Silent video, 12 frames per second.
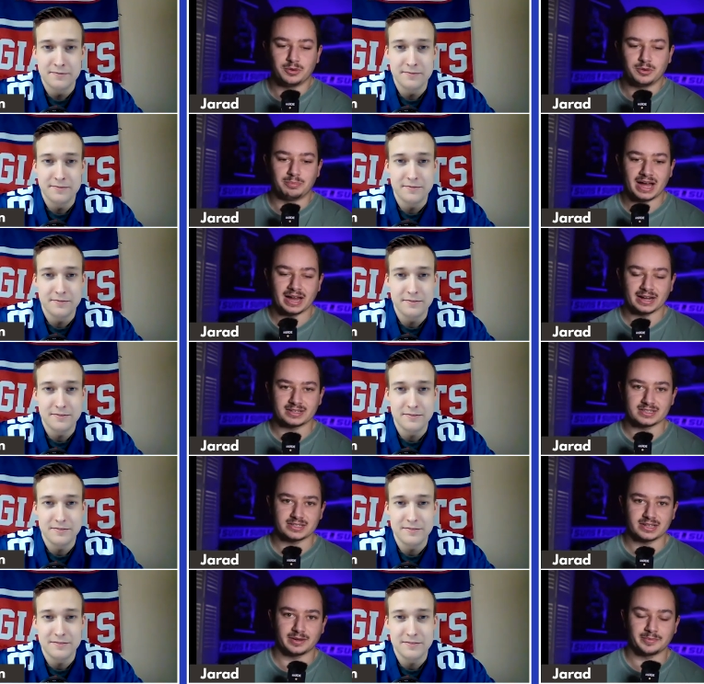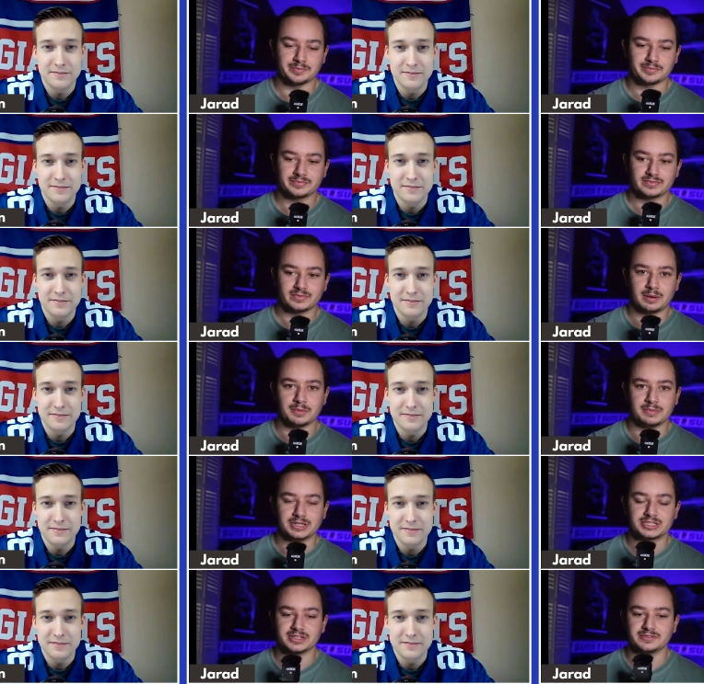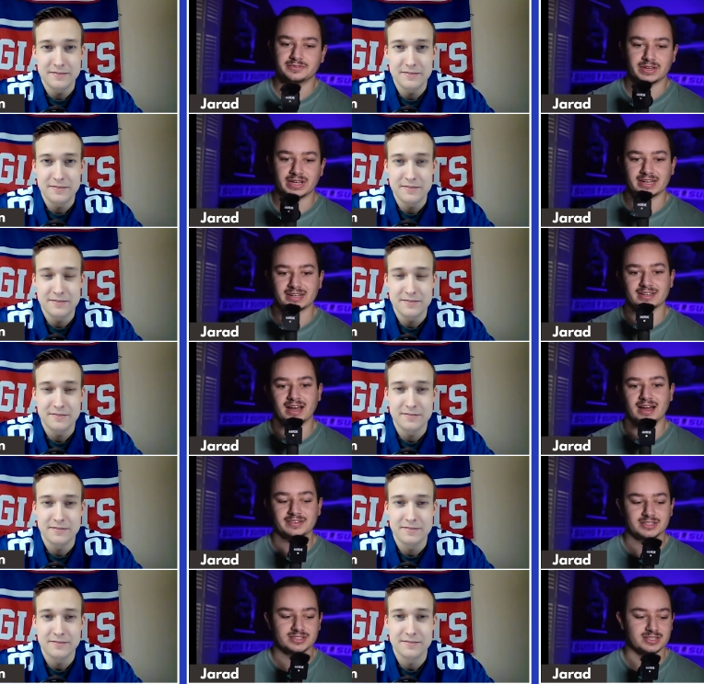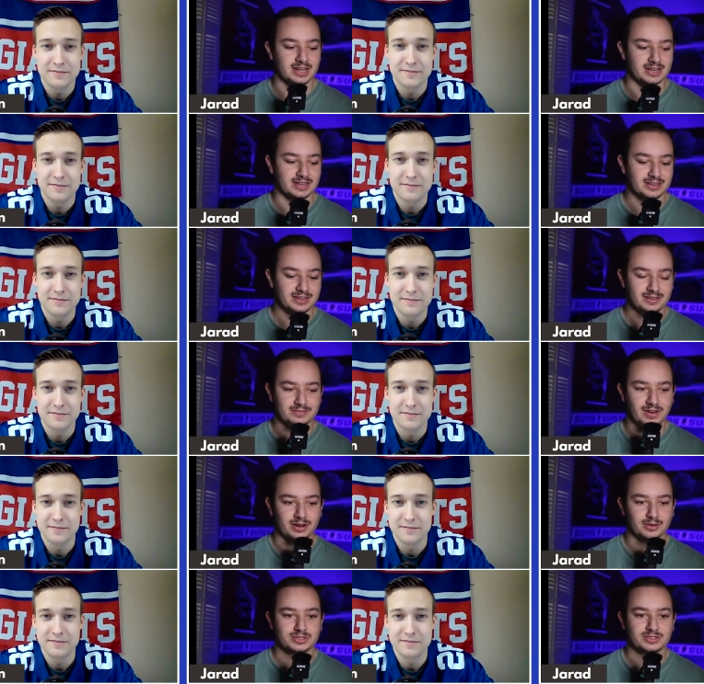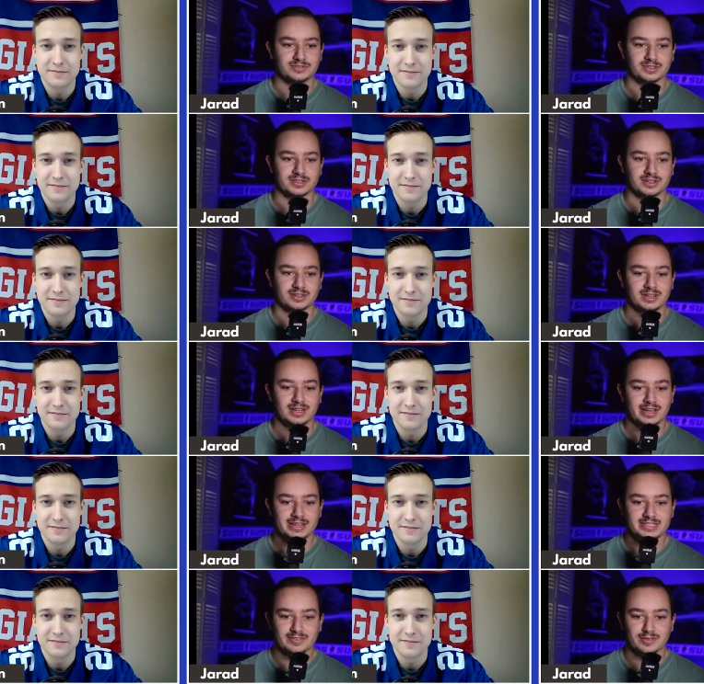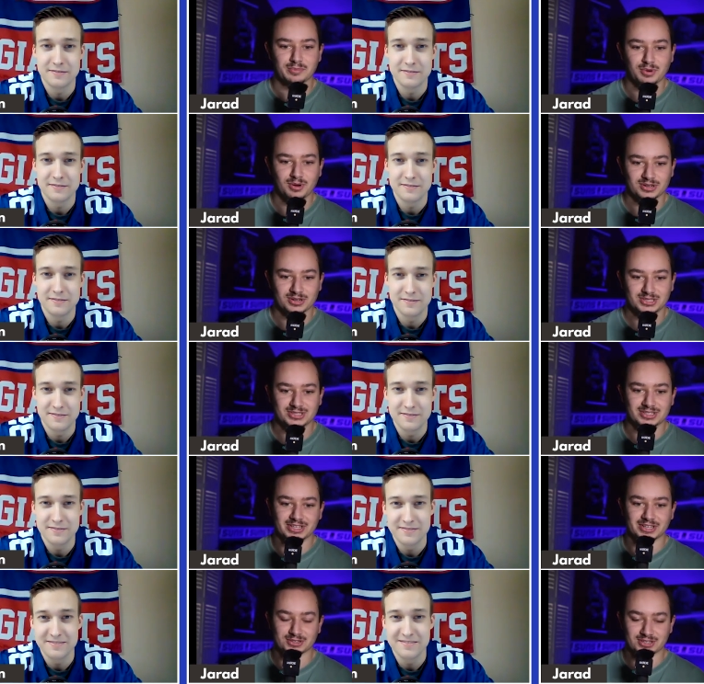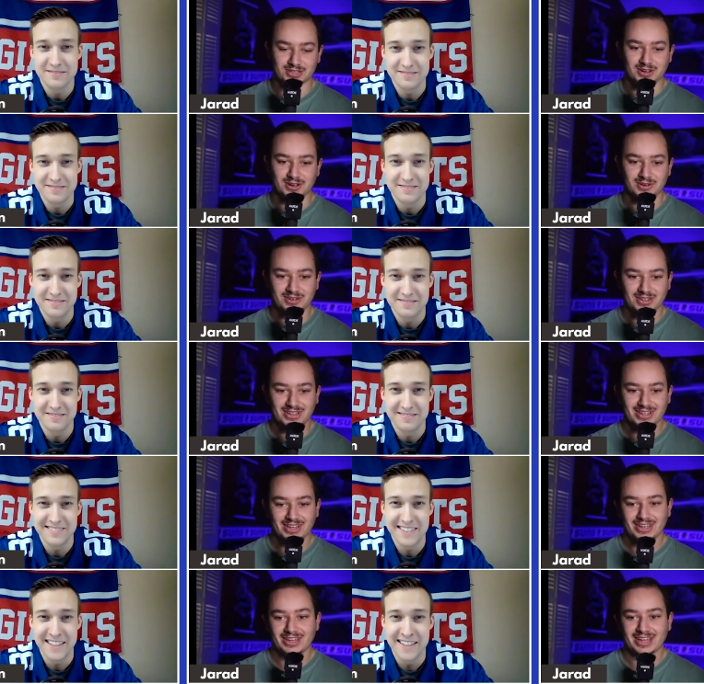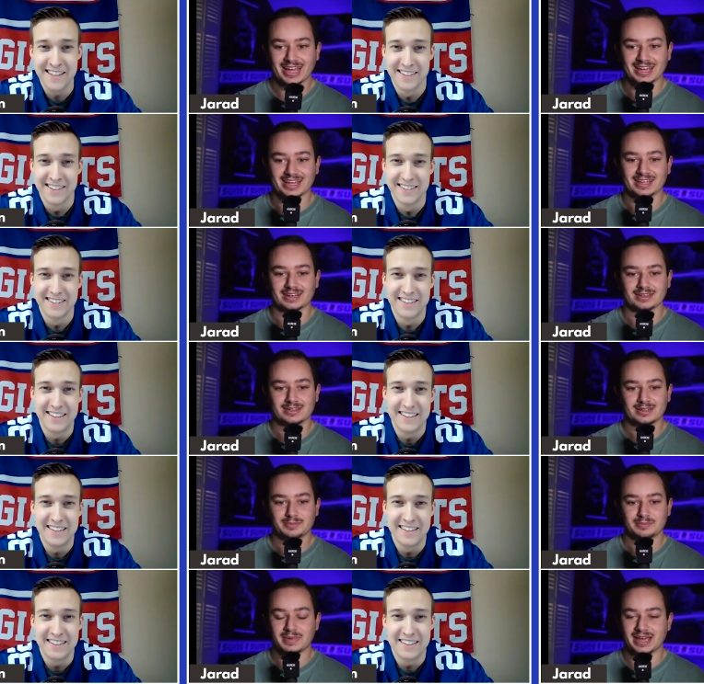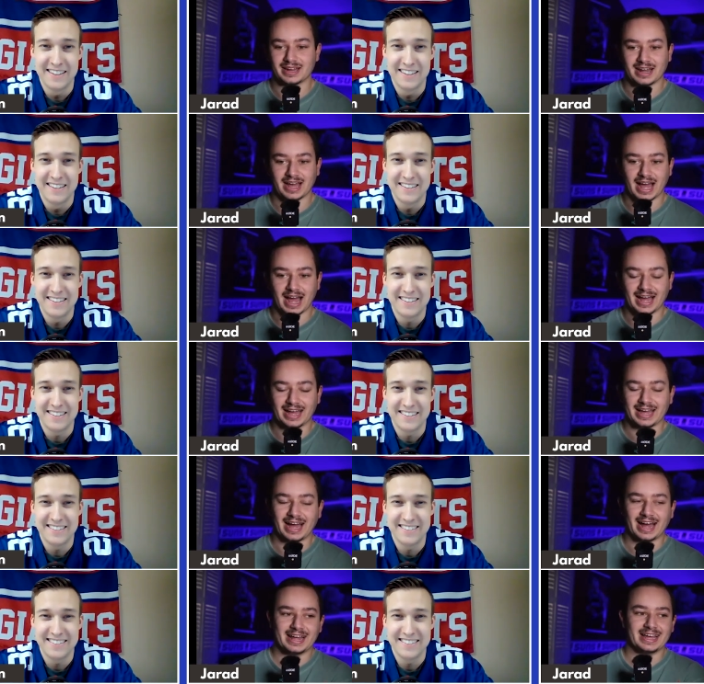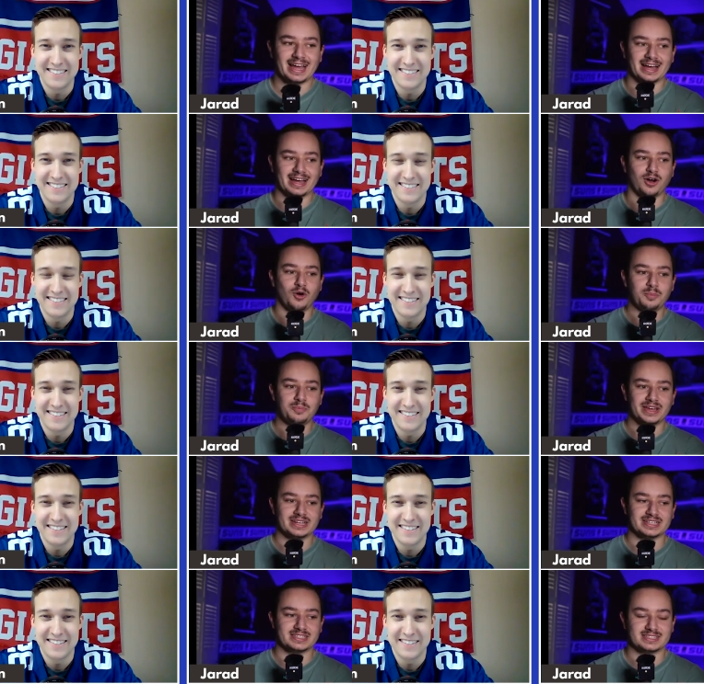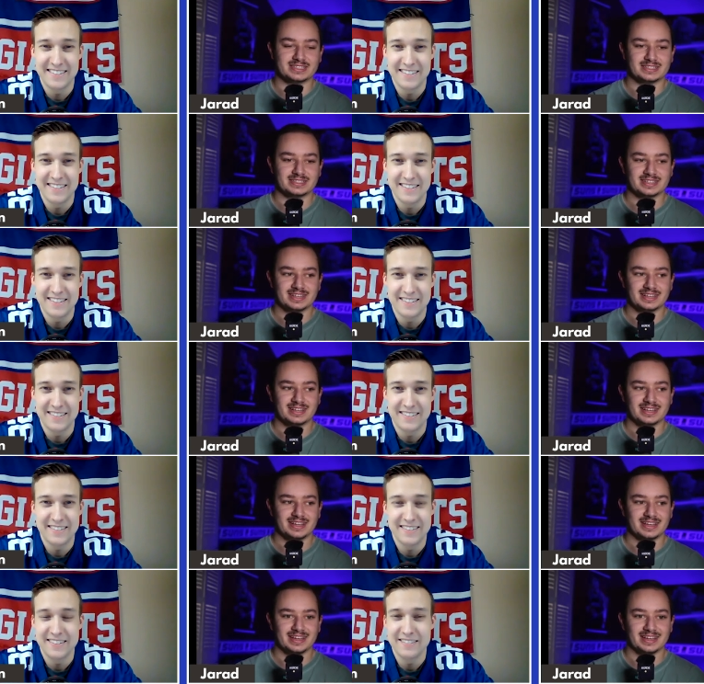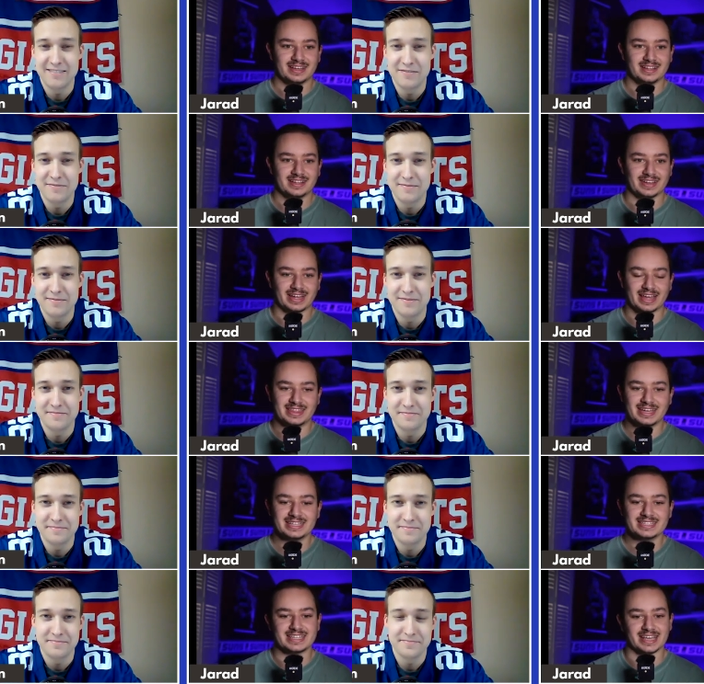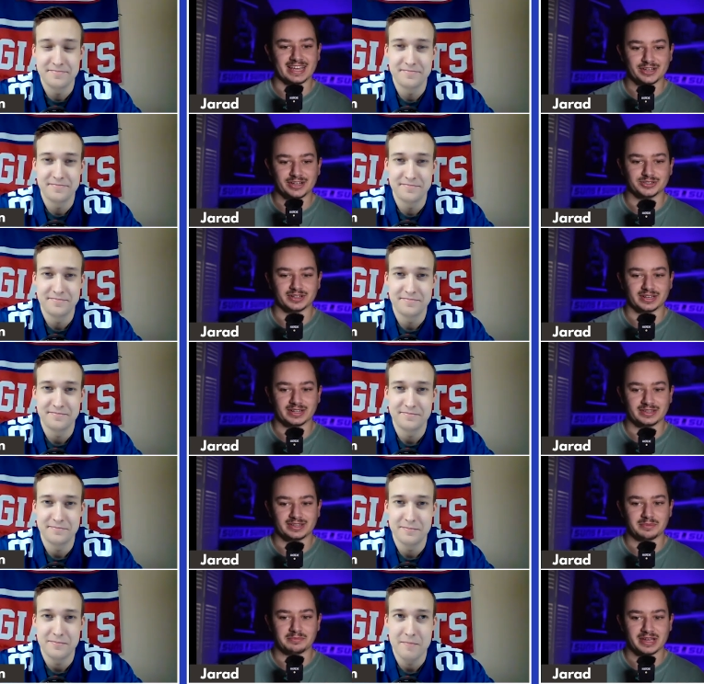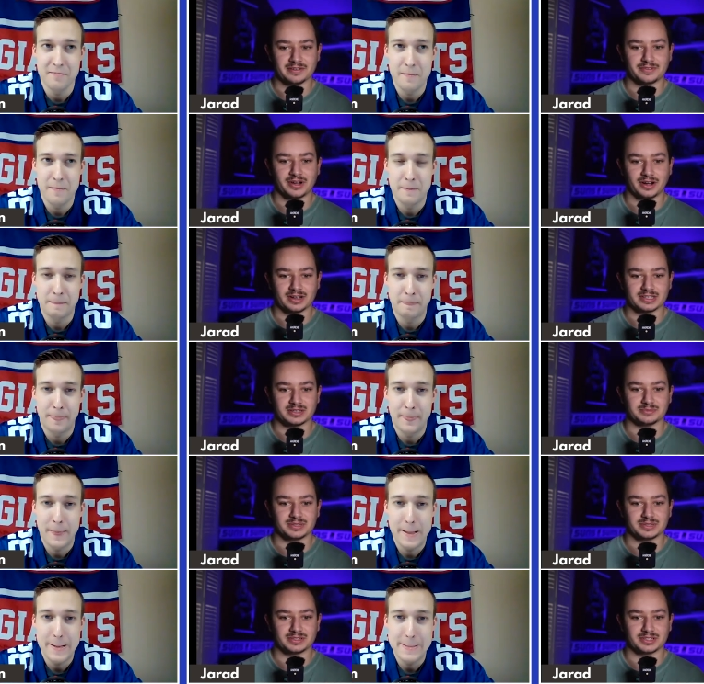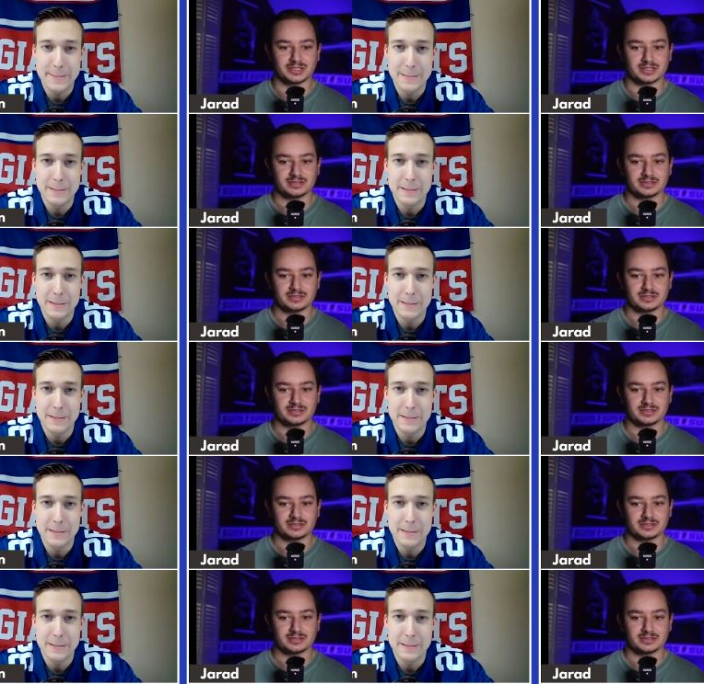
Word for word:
Speaker 1: bad because I'm a Michigan fan, and obviously I vouched for Devin Bush years ago. Yeah. And man, I hope that it's like, I think it's the injury that may have caused him to just